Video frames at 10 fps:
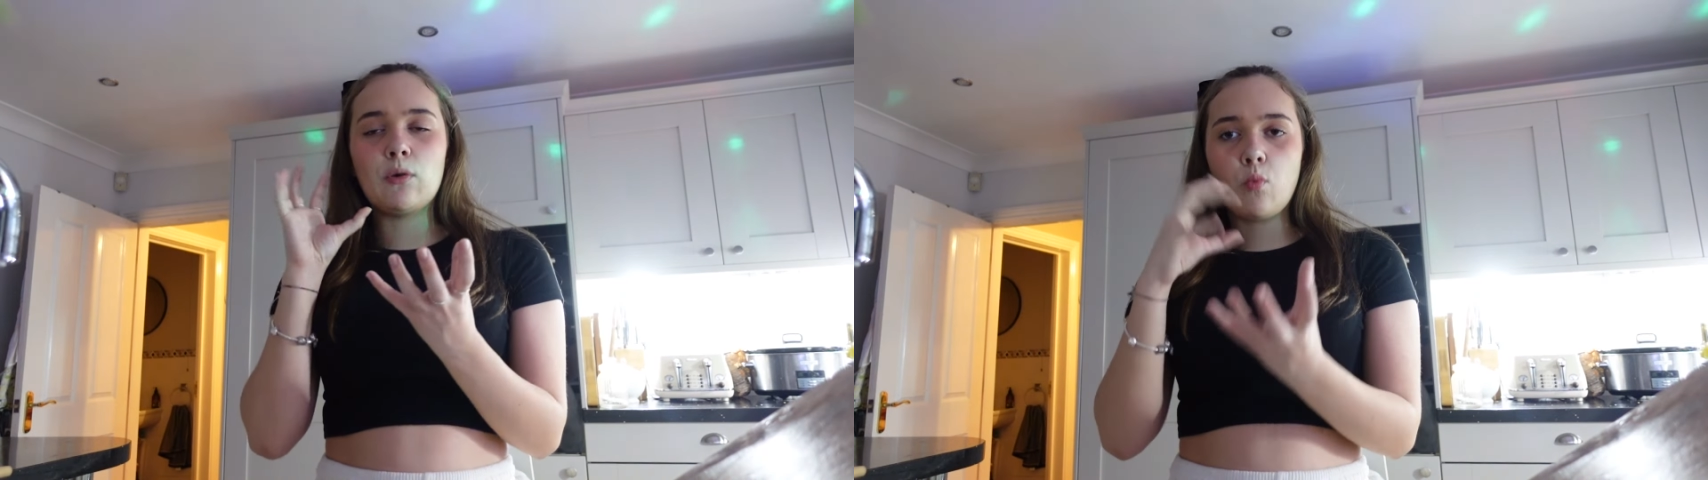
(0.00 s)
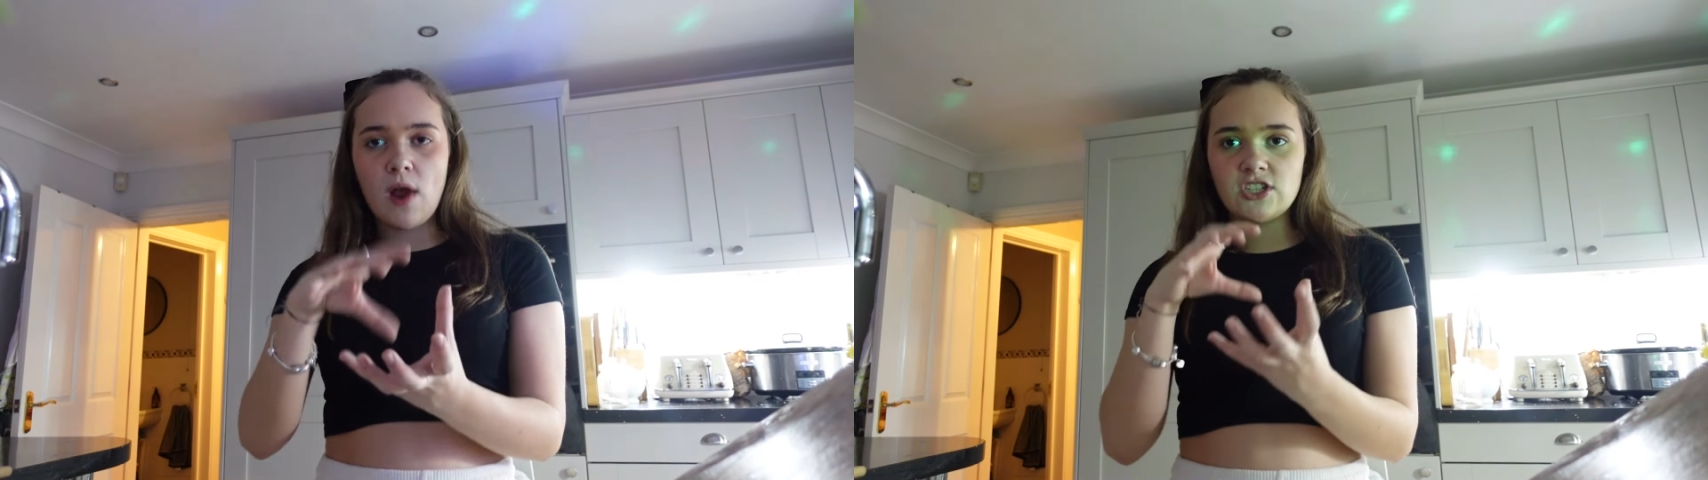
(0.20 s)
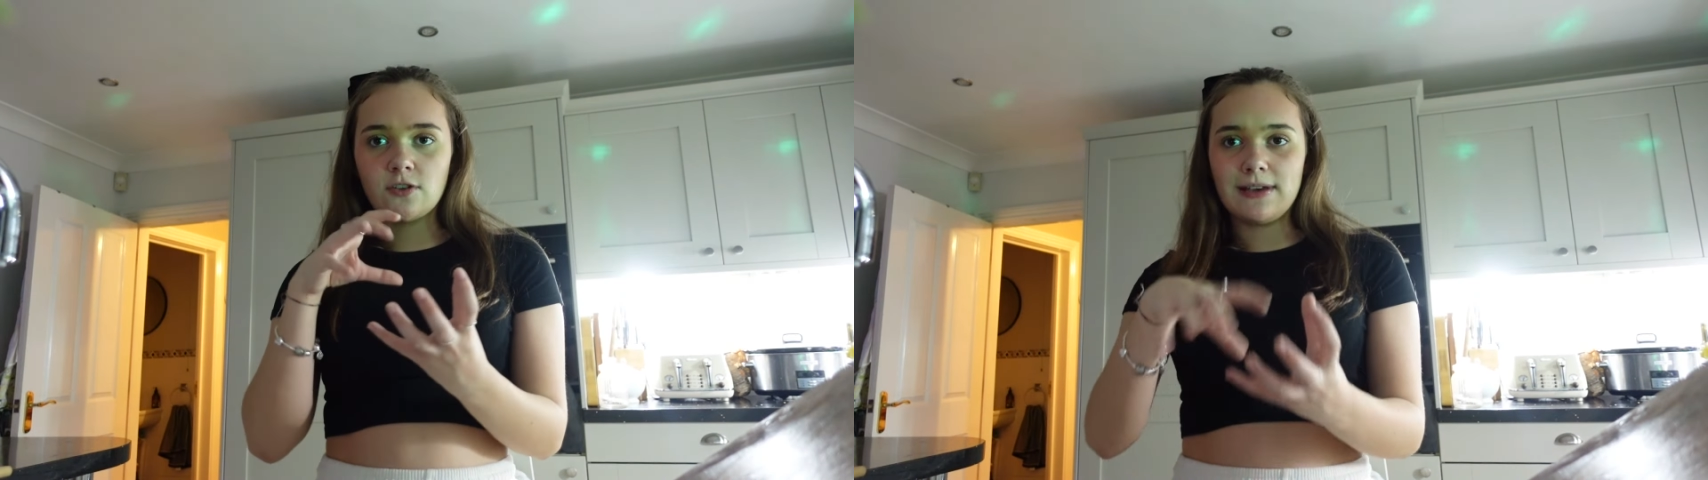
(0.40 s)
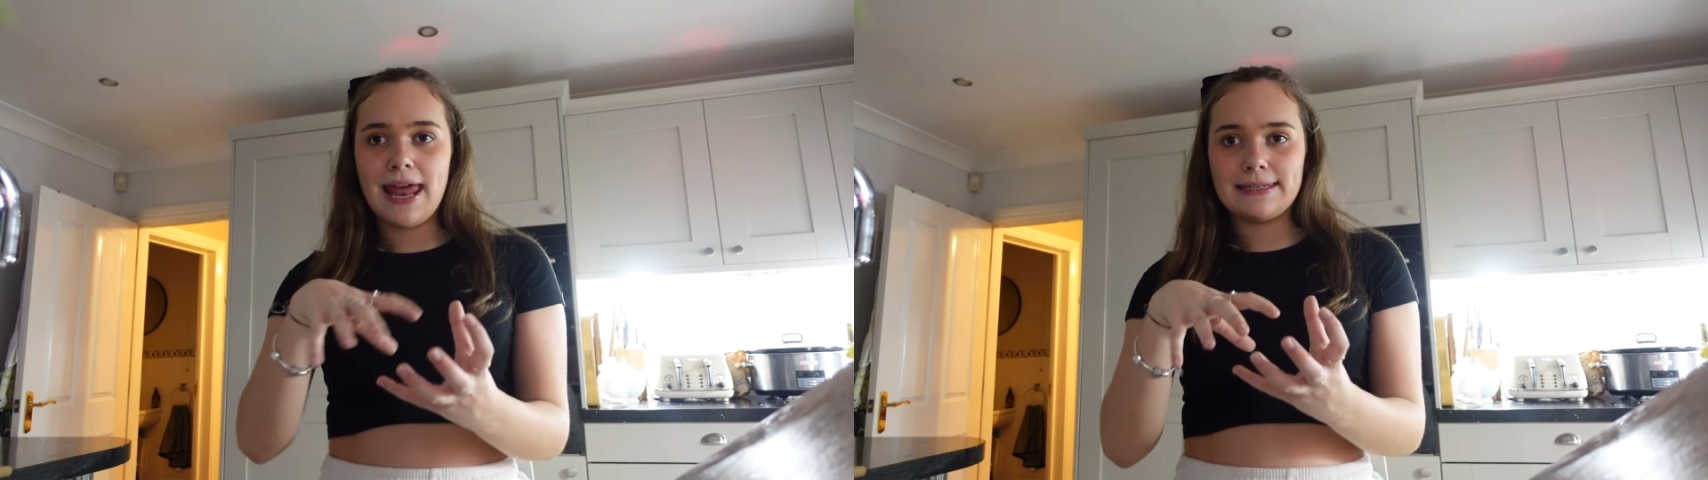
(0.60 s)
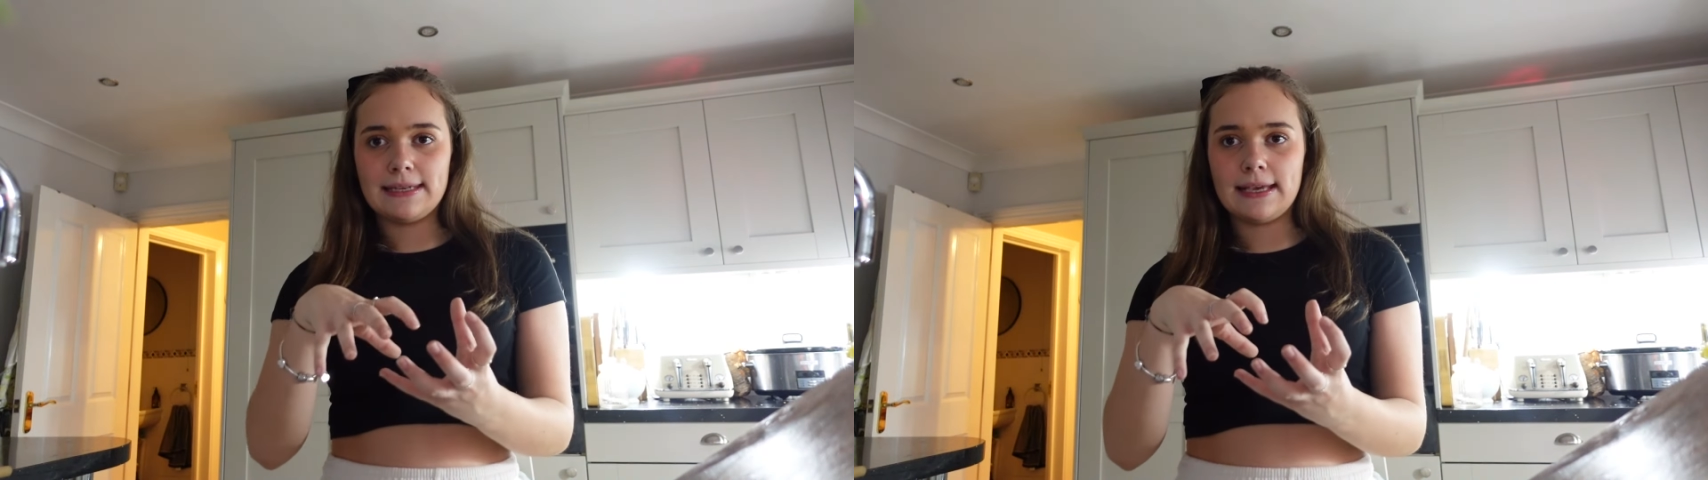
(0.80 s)
wedge of
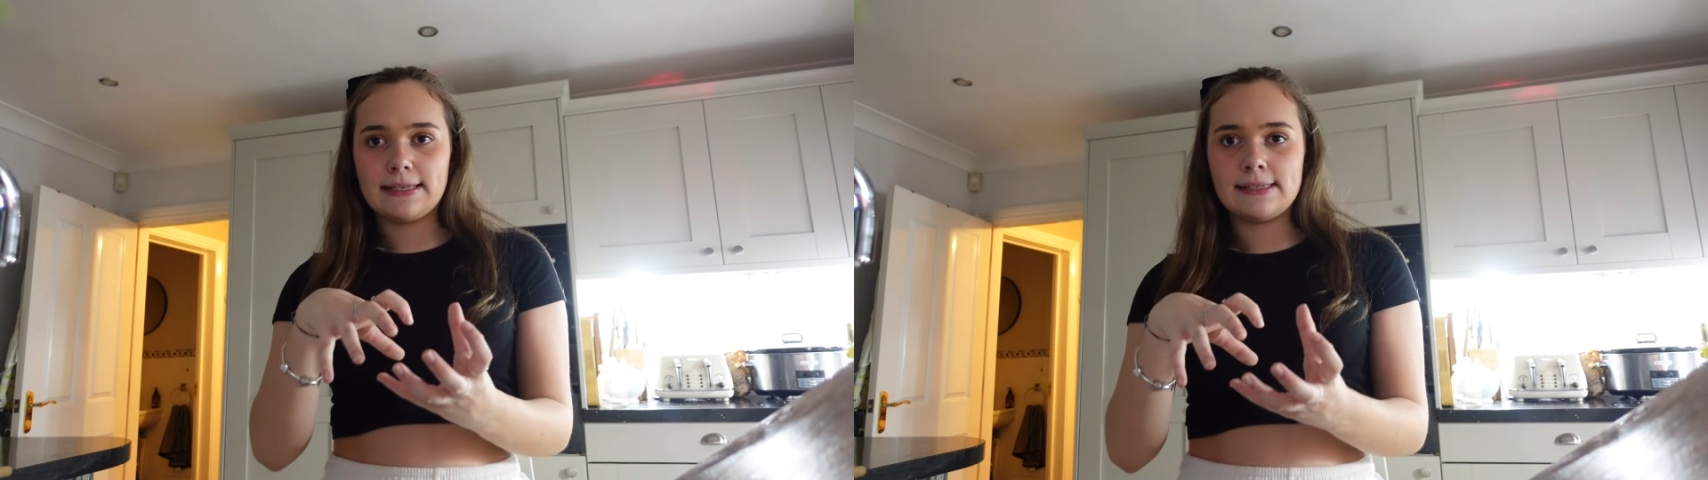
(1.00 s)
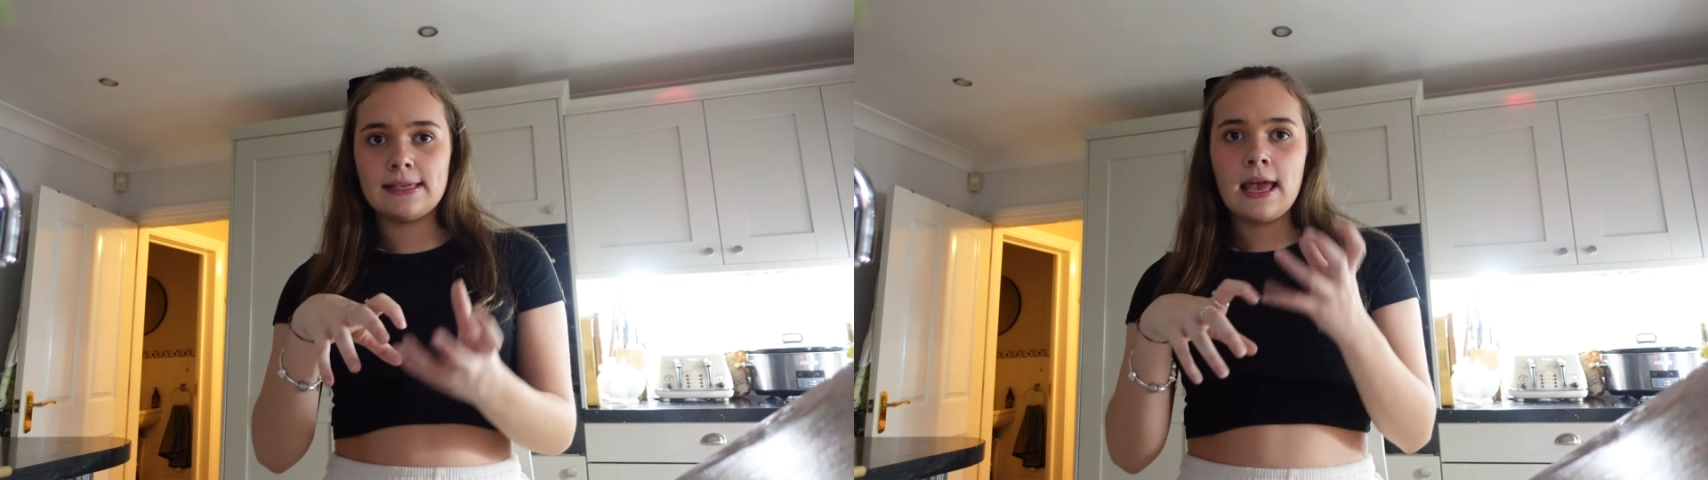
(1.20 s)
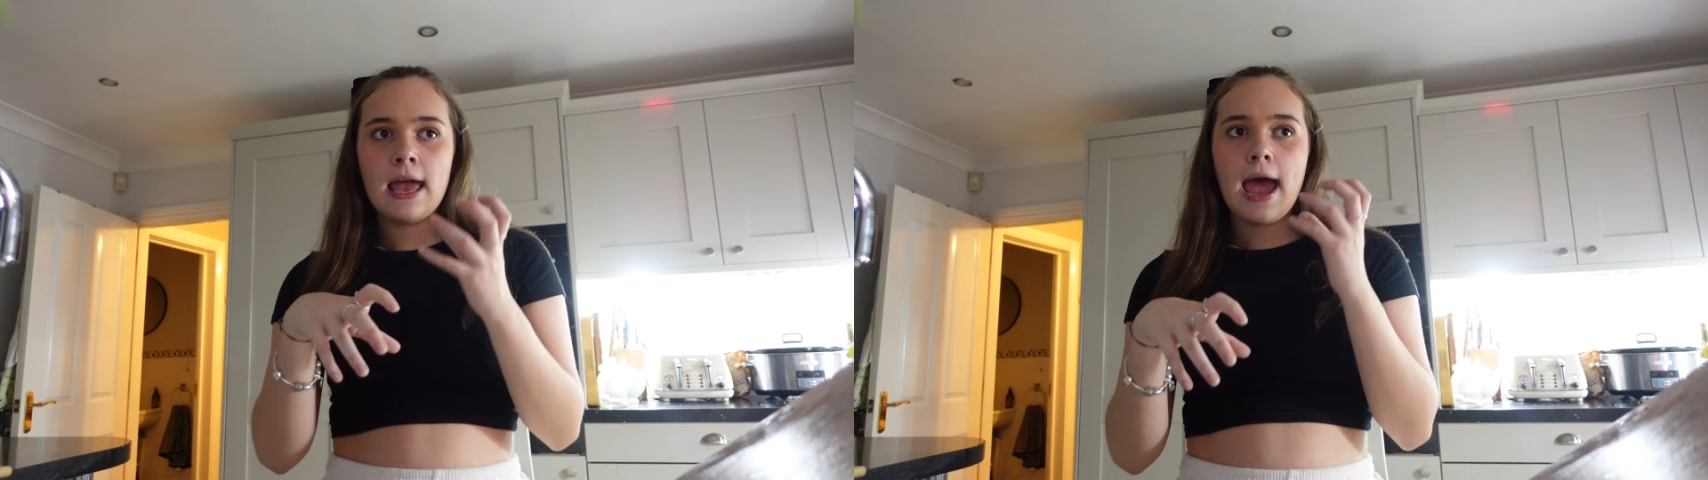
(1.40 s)
lettuce